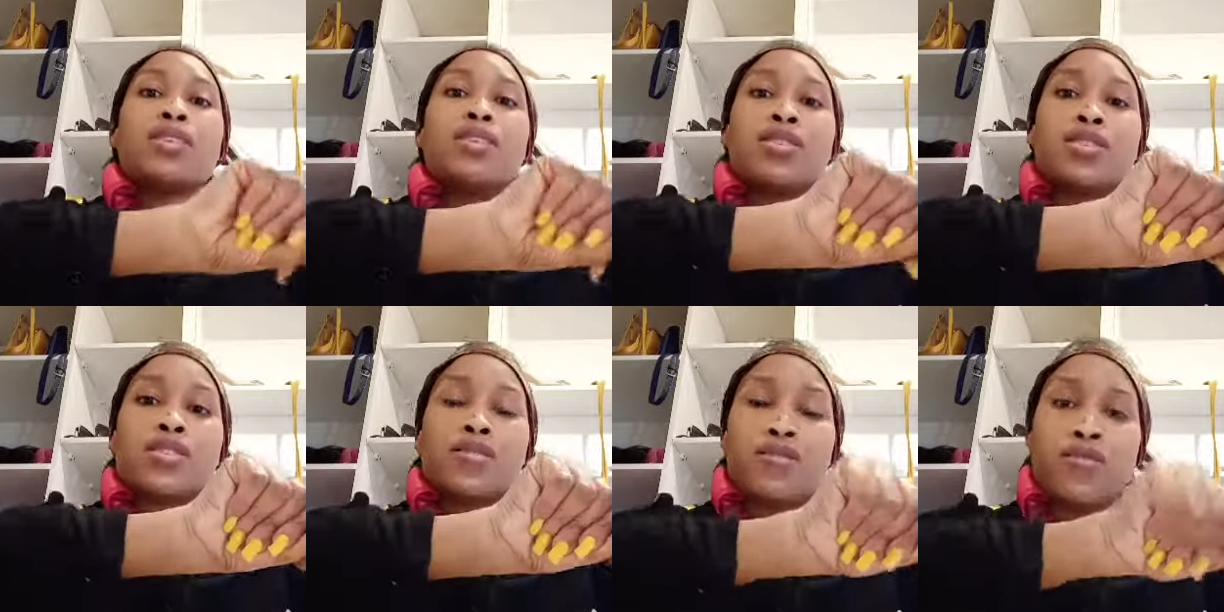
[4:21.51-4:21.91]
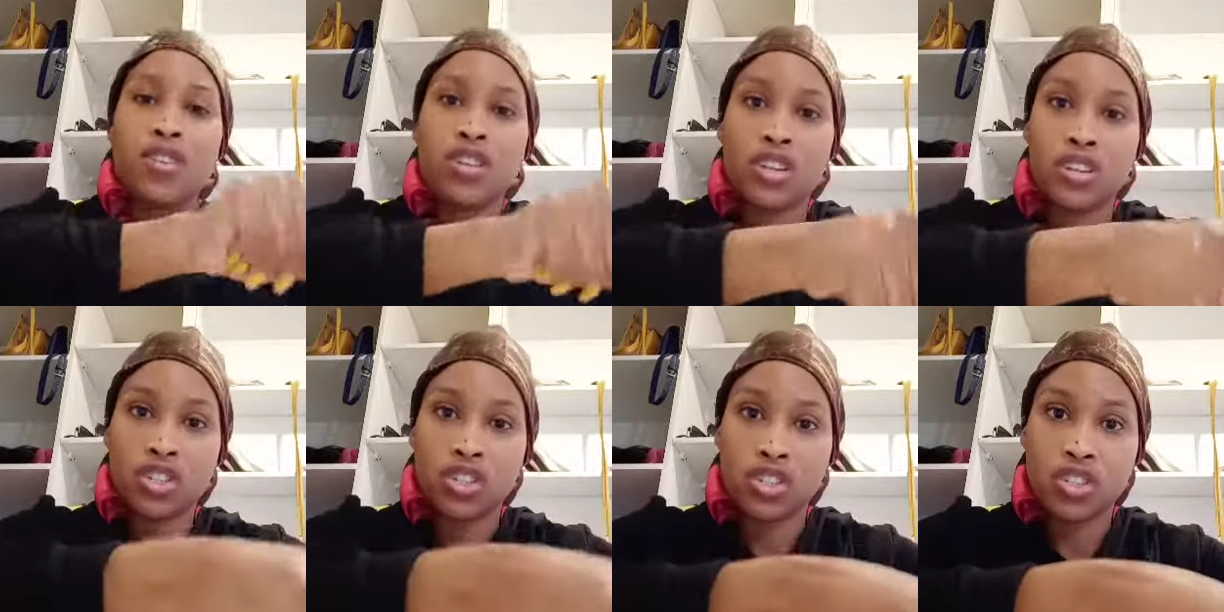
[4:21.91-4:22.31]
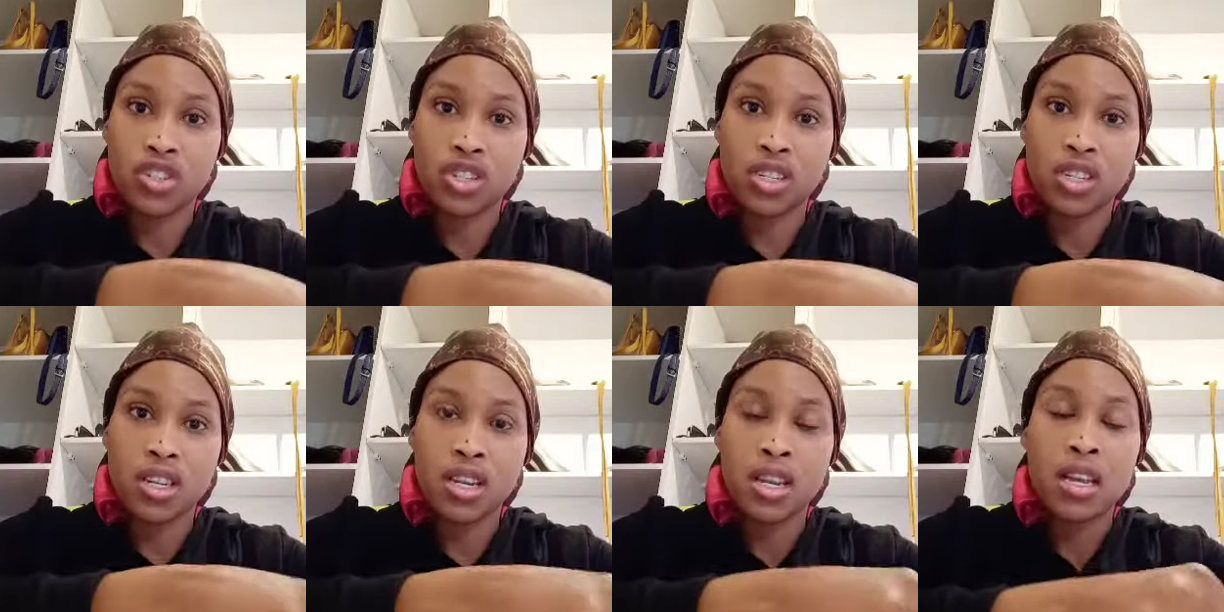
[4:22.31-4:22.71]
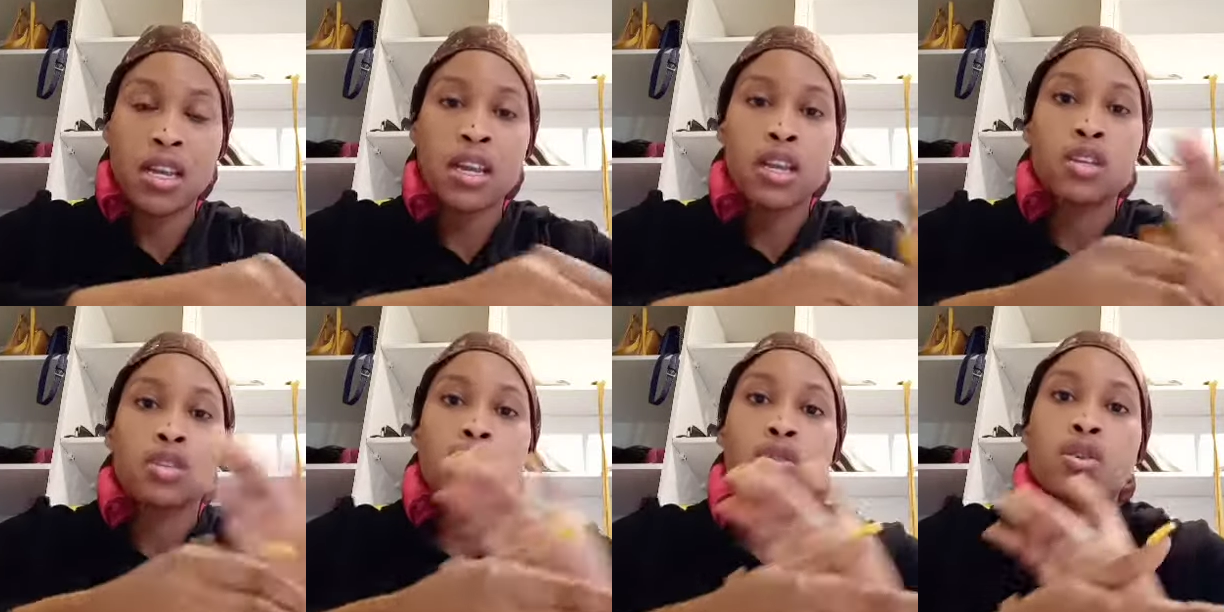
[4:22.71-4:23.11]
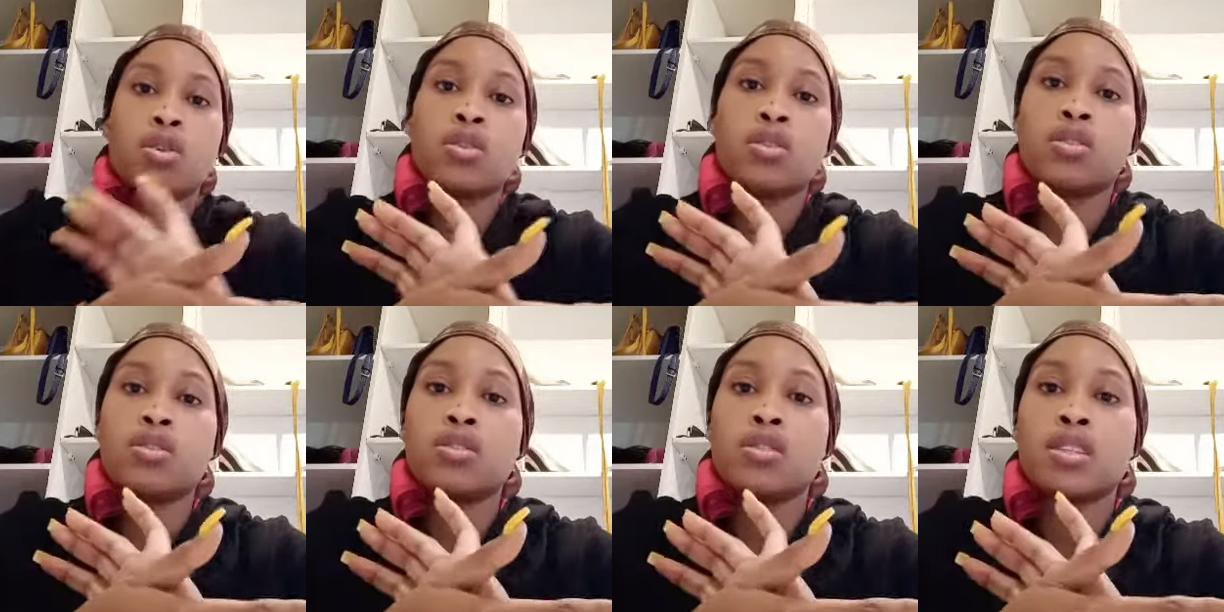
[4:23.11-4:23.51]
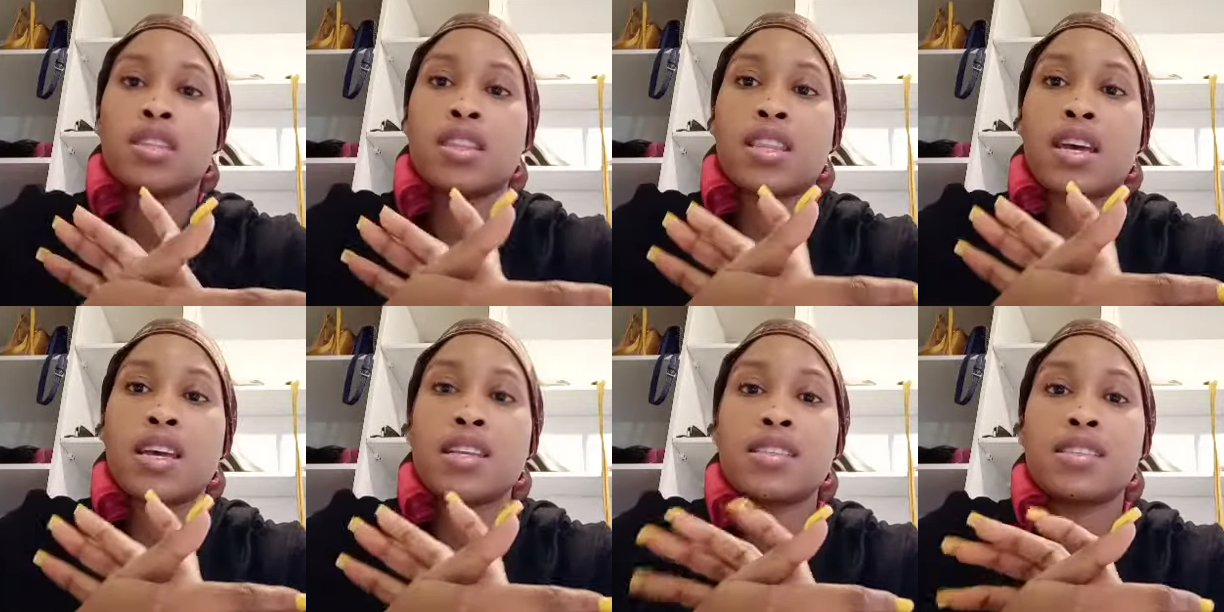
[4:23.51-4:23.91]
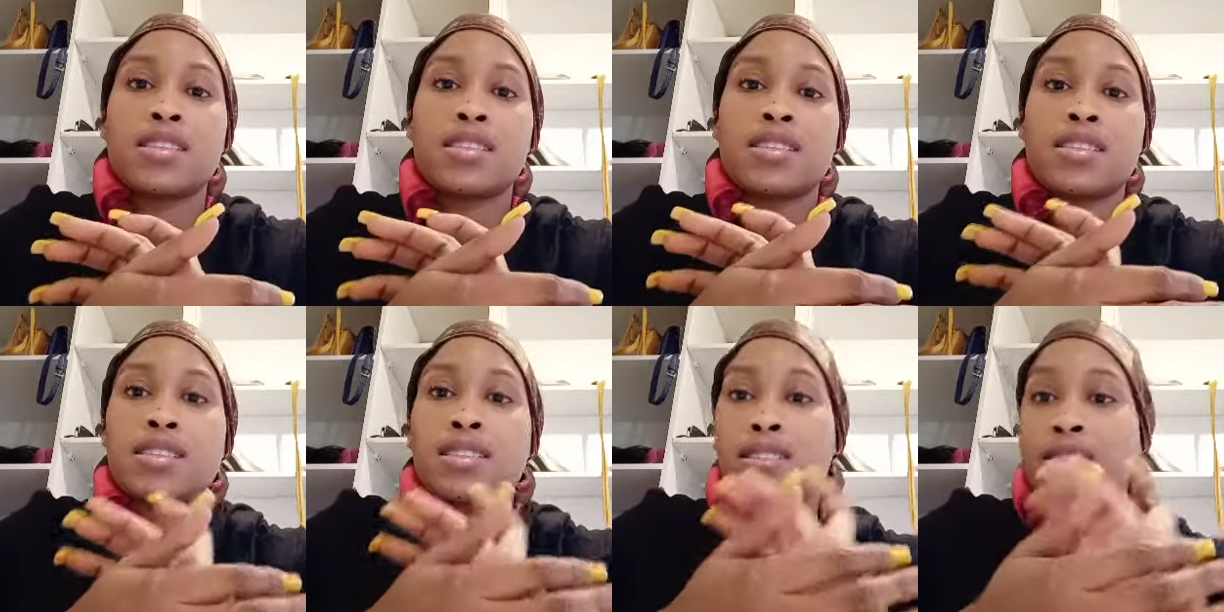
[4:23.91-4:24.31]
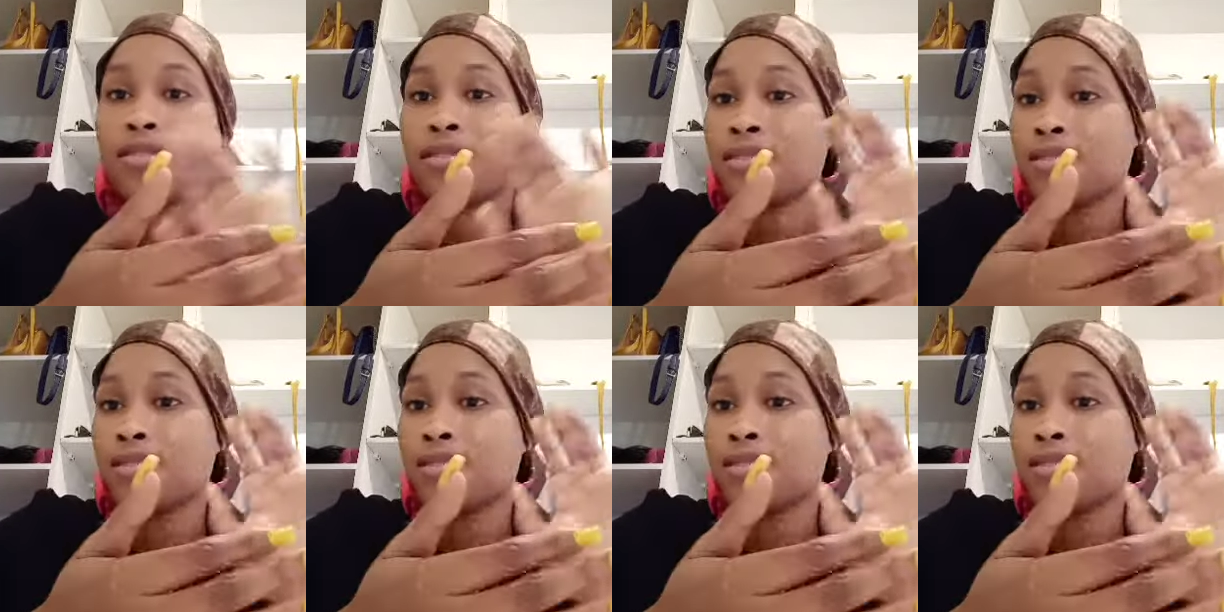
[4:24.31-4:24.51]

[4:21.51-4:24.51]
it's finished. So that's